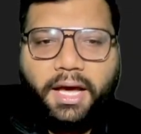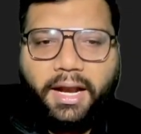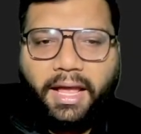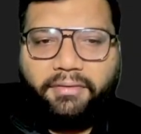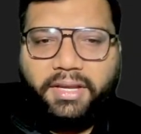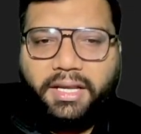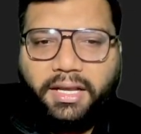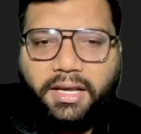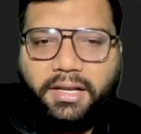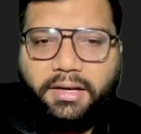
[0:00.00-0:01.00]
are having
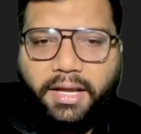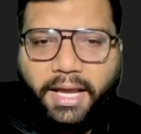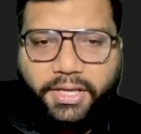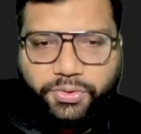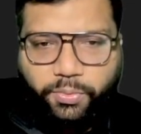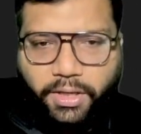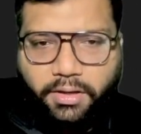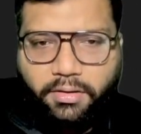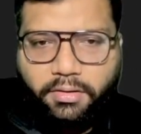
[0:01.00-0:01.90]
gun as well.